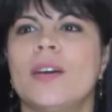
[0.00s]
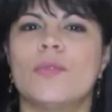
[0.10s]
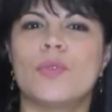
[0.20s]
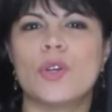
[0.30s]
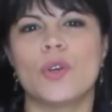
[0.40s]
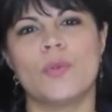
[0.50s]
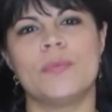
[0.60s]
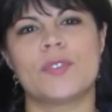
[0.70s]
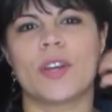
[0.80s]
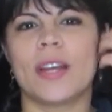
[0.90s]

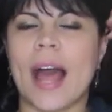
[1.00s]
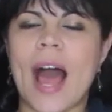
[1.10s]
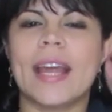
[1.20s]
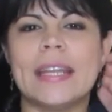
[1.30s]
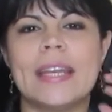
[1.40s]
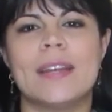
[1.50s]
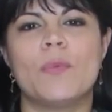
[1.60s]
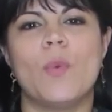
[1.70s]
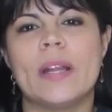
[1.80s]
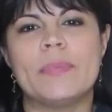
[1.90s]
rooms or I
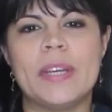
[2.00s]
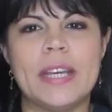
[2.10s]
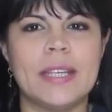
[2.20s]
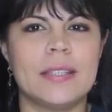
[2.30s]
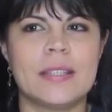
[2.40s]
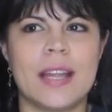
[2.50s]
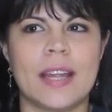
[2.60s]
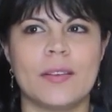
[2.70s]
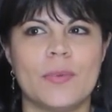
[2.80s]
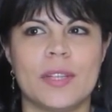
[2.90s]
needed one piece
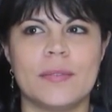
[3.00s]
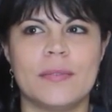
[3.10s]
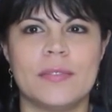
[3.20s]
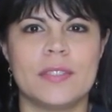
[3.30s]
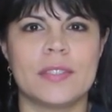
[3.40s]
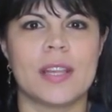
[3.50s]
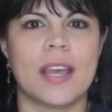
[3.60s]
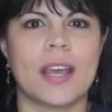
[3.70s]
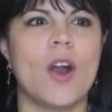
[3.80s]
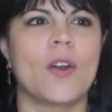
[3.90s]
that would just
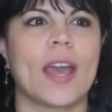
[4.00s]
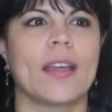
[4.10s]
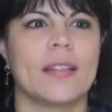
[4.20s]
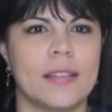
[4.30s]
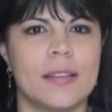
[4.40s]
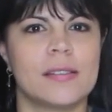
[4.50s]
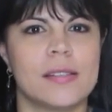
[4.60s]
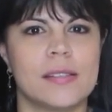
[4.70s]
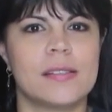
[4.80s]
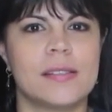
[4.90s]
like okay this
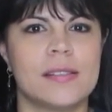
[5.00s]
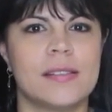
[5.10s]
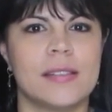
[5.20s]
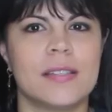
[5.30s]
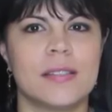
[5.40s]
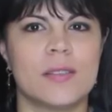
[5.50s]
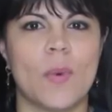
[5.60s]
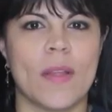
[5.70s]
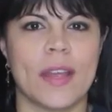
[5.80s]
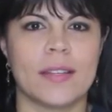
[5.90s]
is this is the
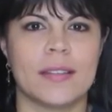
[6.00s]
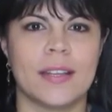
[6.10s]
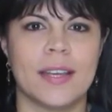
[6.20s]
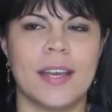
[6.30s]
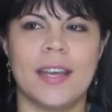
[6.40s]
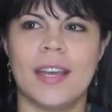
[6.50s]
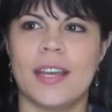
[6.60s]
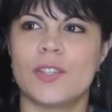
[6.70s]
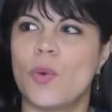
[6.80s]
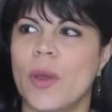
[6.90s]
one that
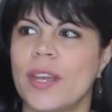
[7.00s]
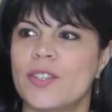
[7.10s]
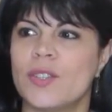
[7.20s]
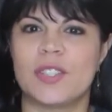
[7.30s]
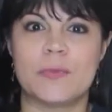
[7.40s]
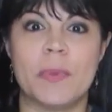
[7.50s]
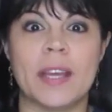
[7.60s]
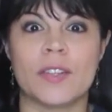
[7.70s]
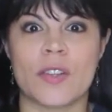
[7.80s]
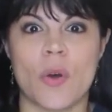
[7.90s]
is going to
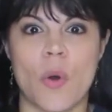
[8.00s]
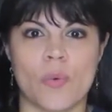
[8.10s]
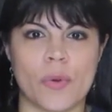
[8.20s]
speak into the whole